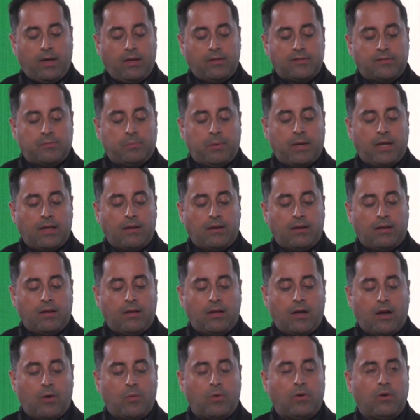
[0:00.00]

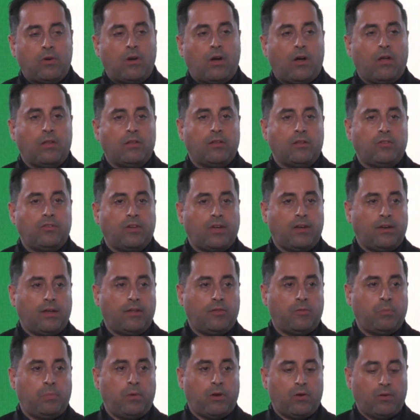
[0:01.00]
expanding our knowledge and
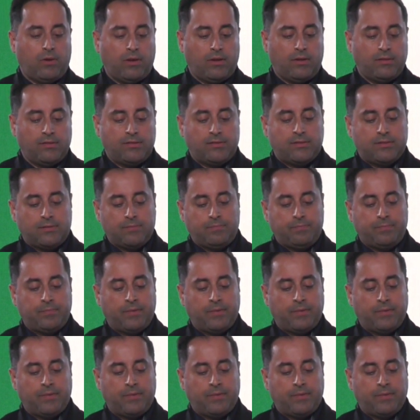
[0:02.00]
experience.